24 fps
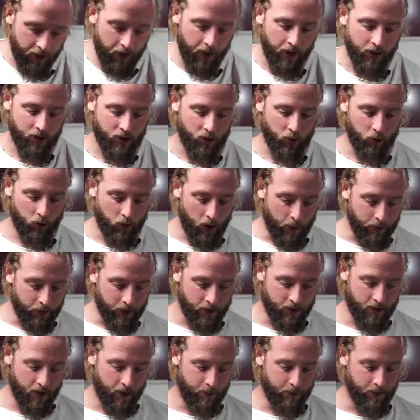thing, and to wrap
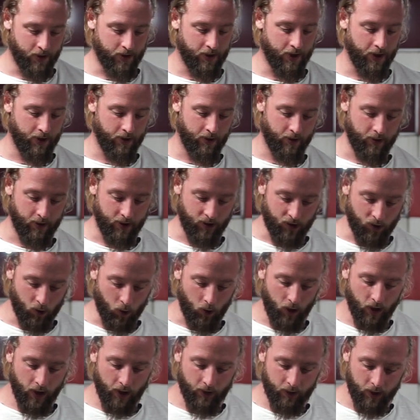this up, is that the
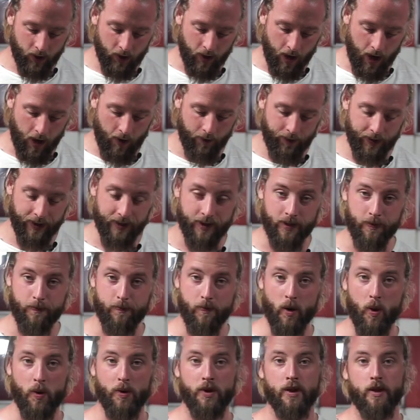sorting of the coffee is the
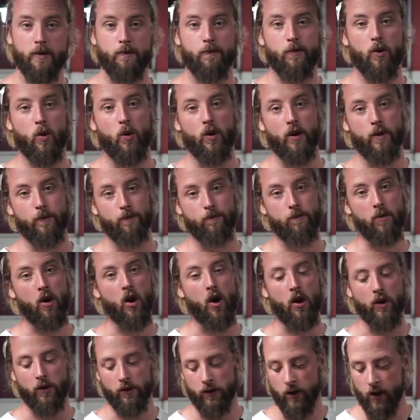most important
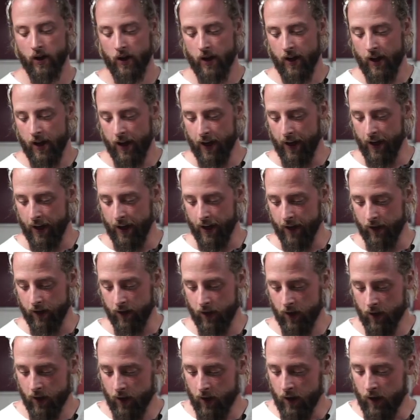part. And
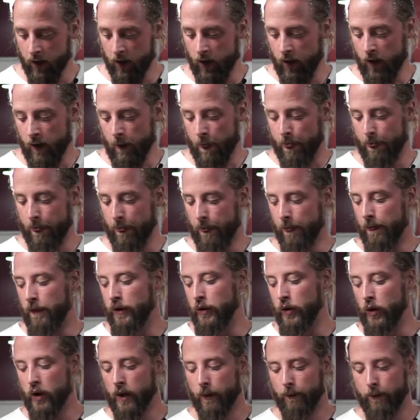
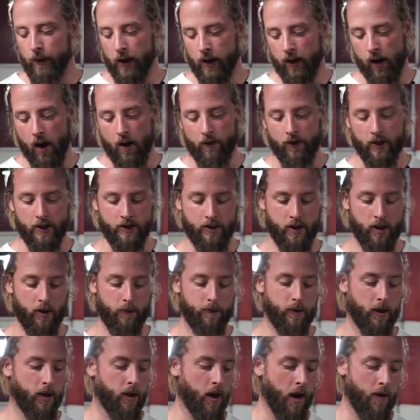you can pick coffee, let's say you
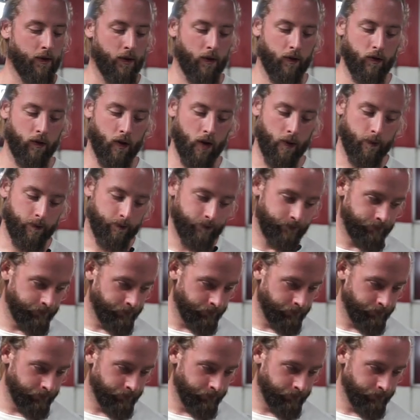pick coffee from,